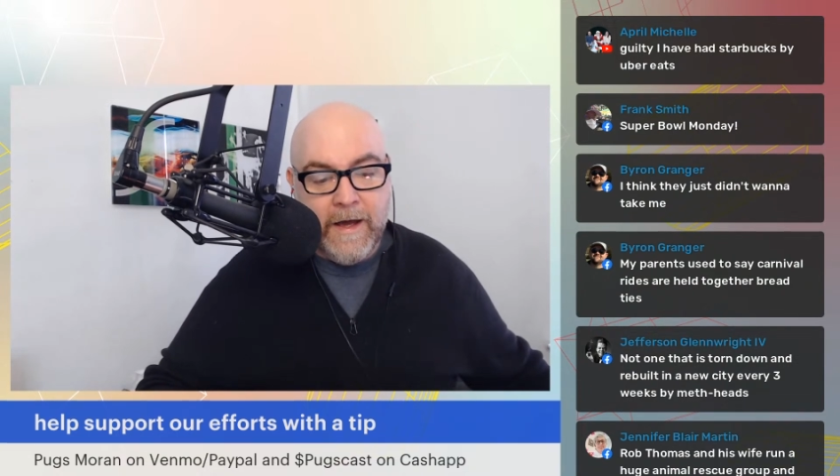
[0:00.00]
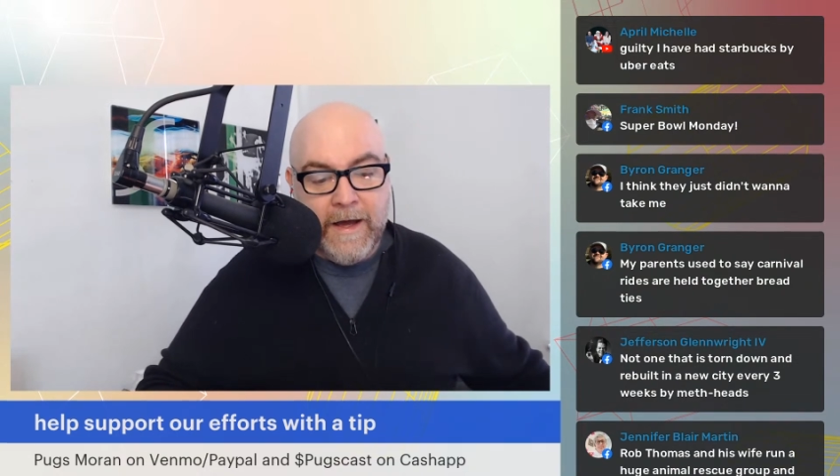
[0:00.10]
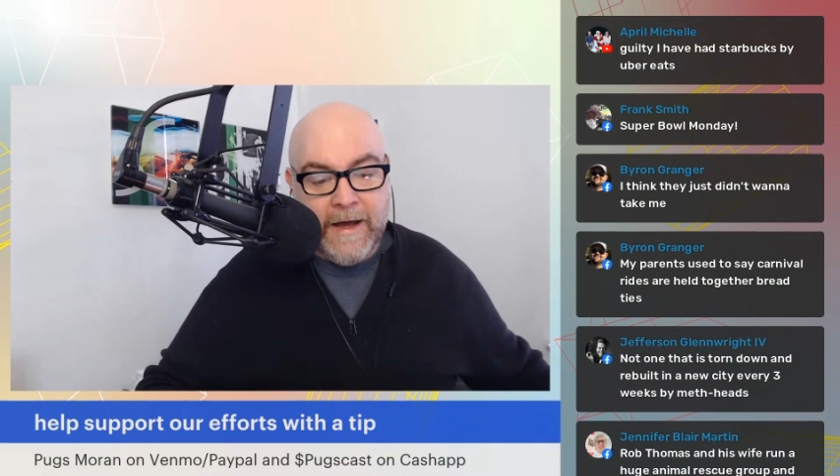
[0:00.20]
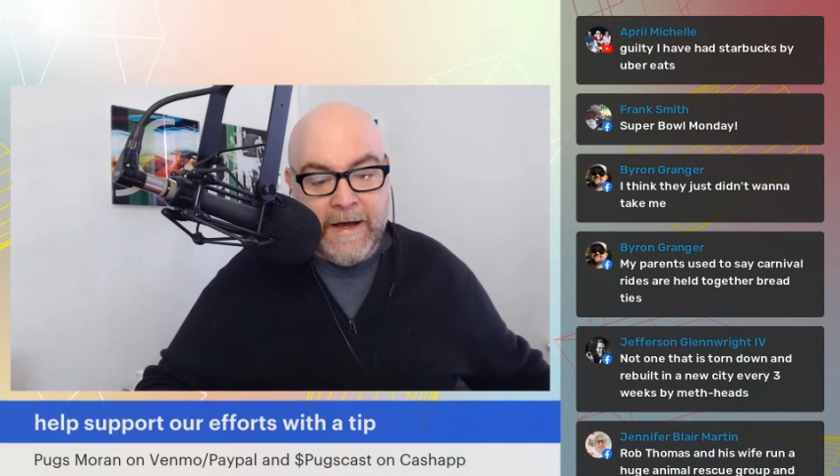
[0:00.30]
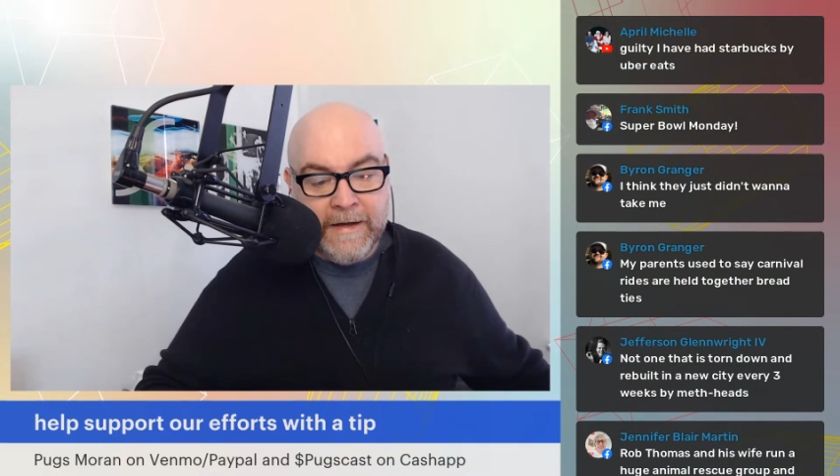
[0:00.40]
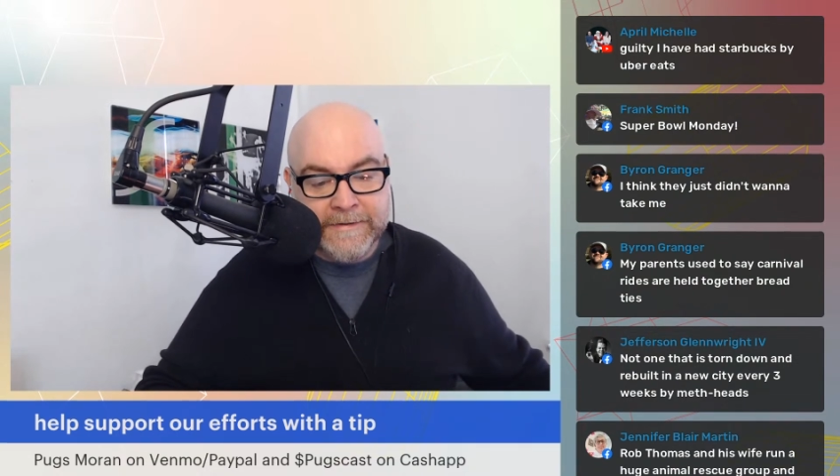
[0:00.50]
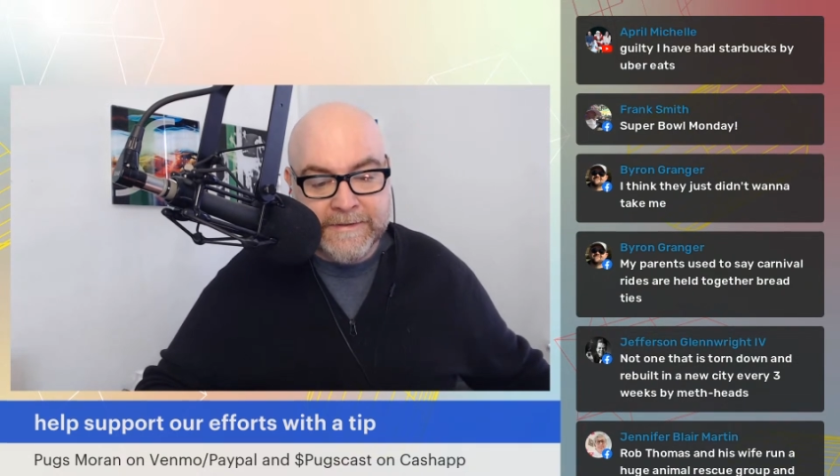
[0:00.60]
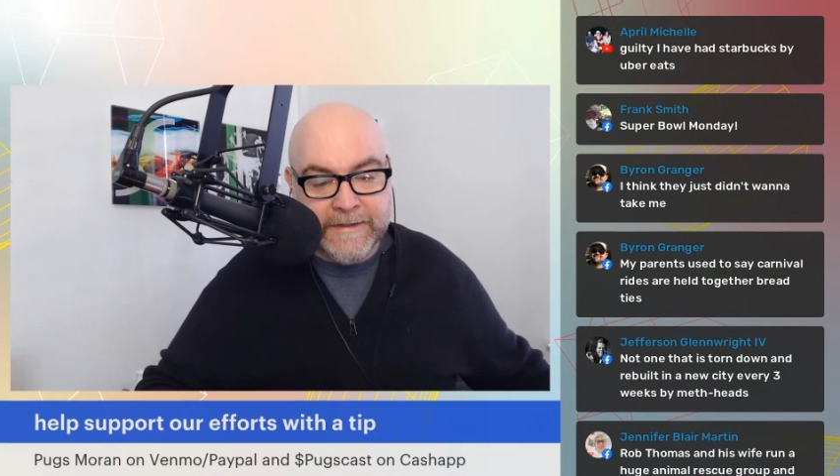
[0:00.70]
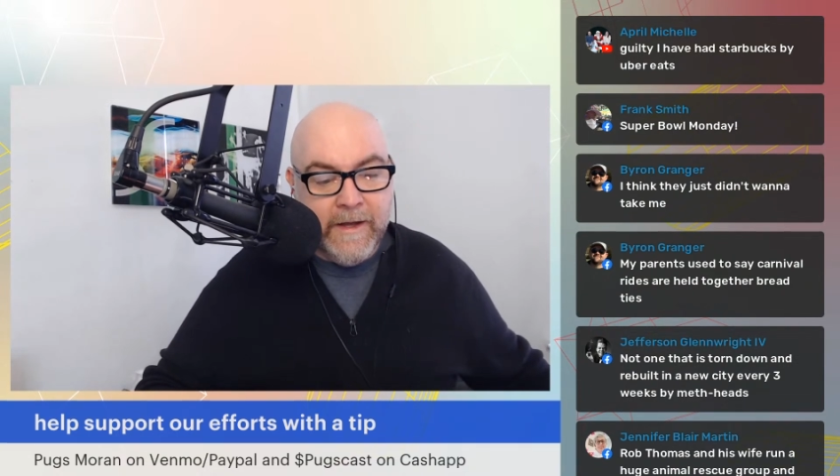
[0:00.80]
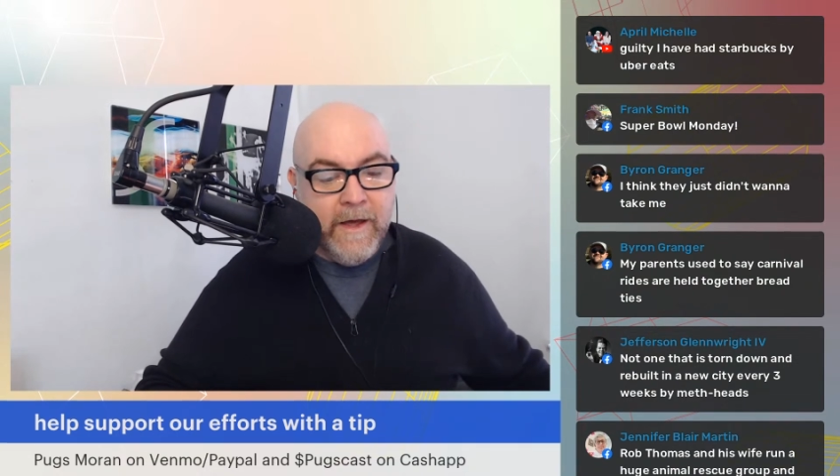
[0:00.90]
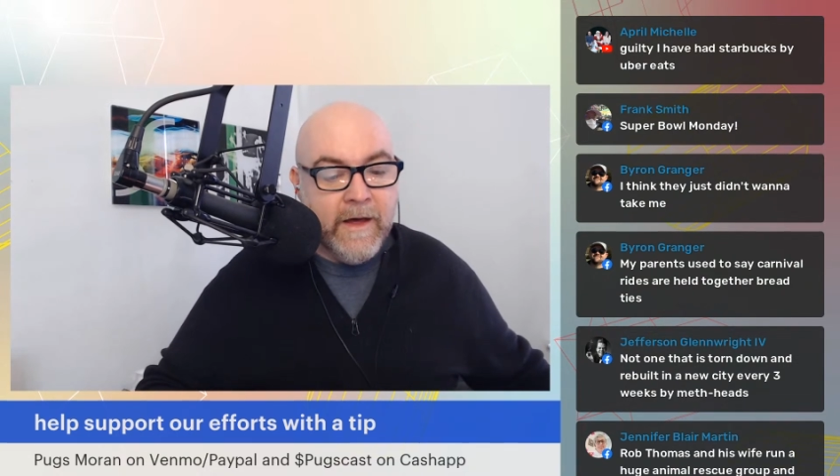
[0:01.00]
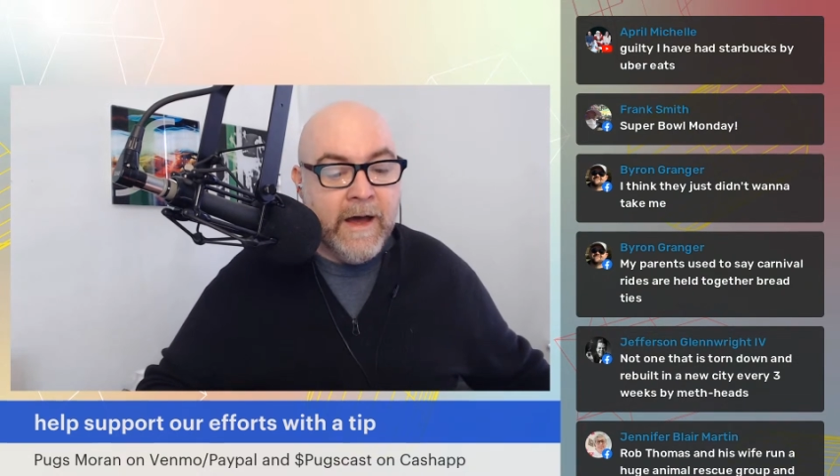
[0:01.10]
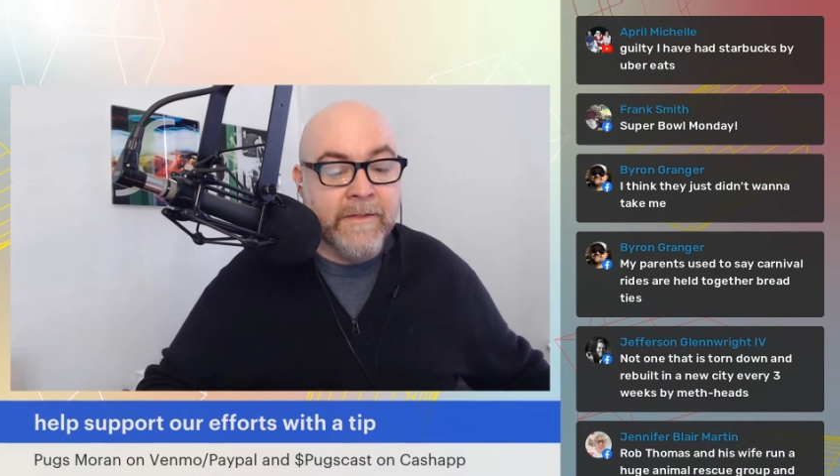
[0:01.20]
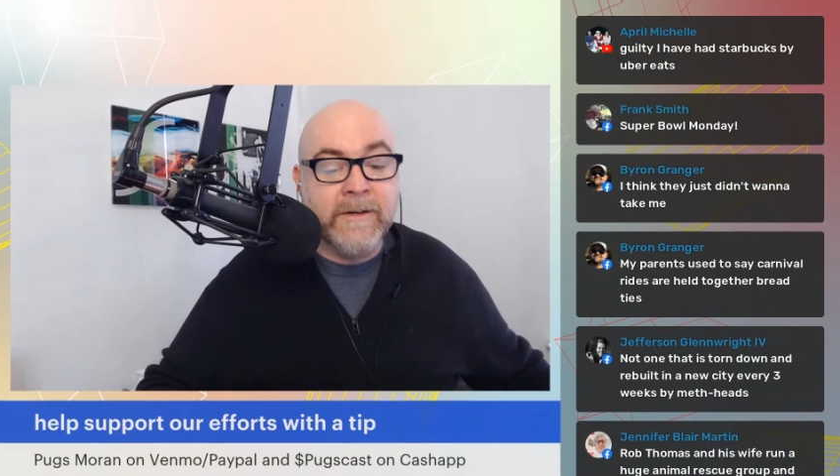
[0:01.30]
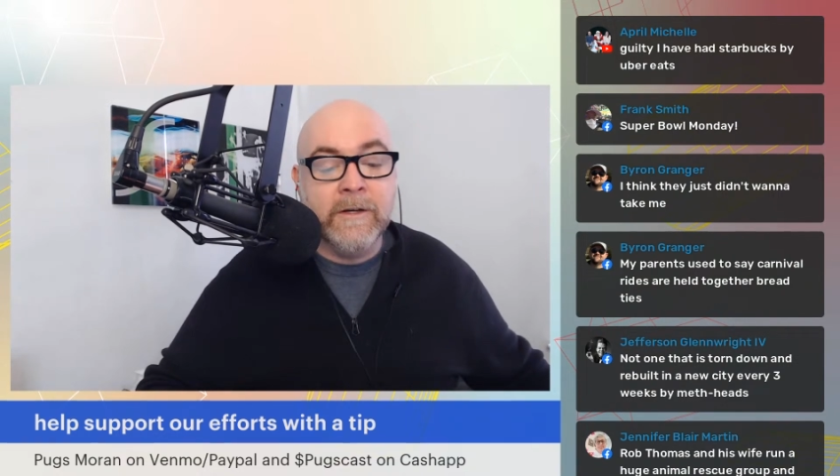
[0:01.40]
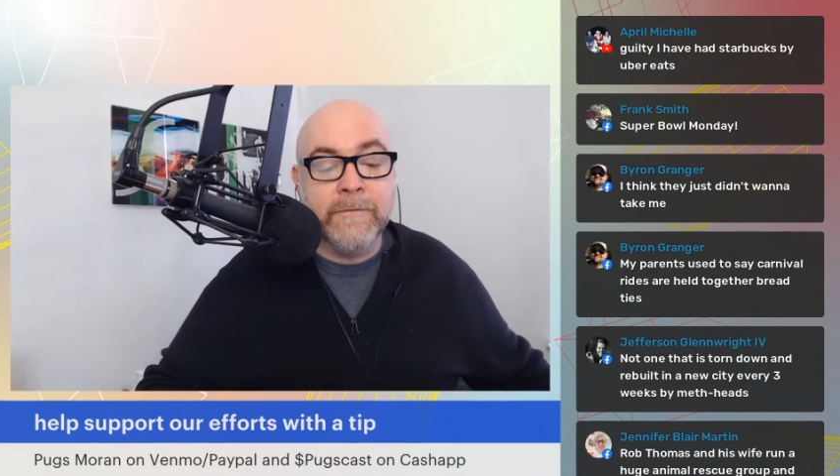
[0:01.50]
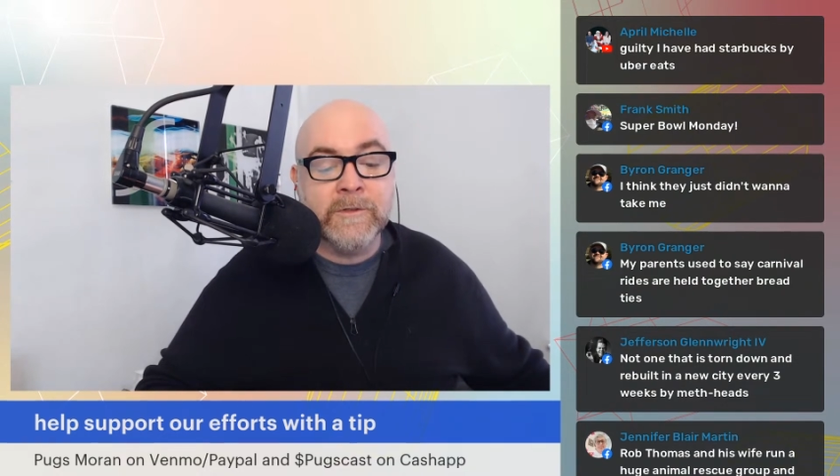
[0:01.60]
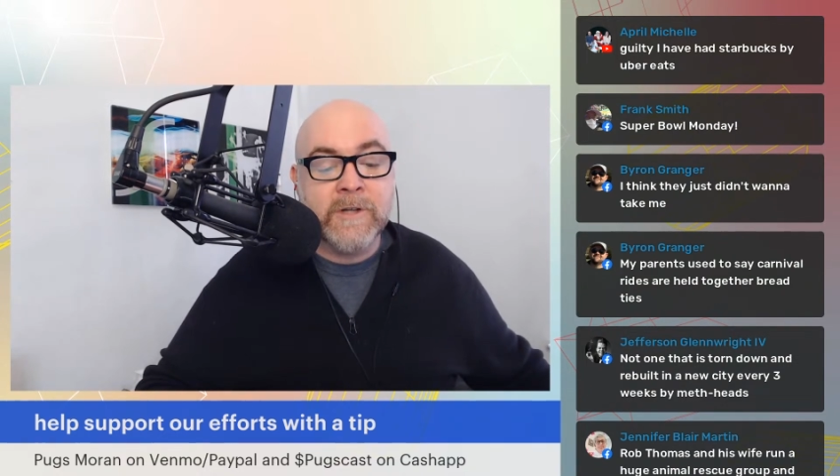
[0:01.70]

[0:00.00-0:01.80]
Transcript: Let's see. The deal for